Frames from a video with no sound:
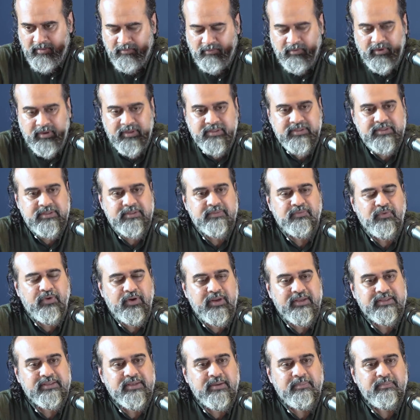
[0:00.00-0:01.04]
What is, for
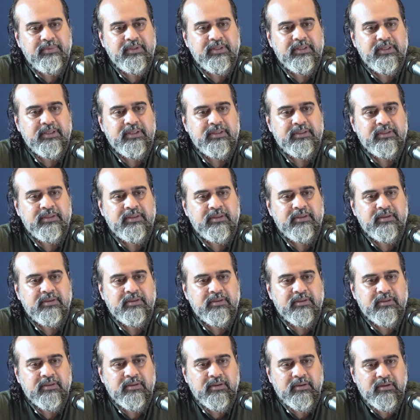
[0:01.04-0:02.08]
example, the
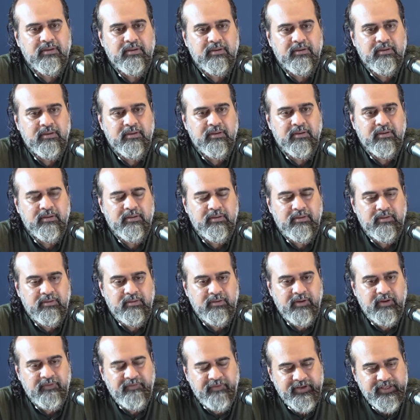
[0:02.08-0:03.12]

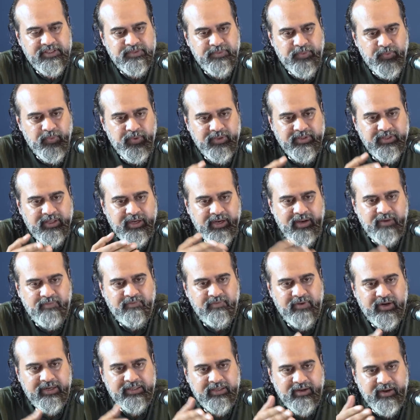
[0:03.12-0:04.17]
difference between the
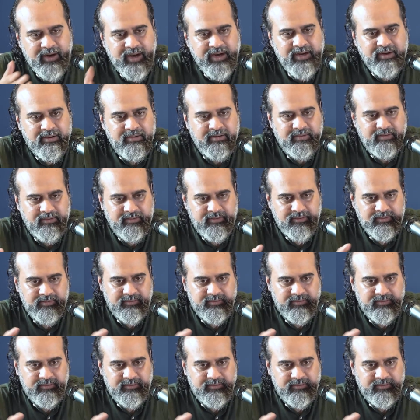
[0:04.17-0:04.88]
left and the right?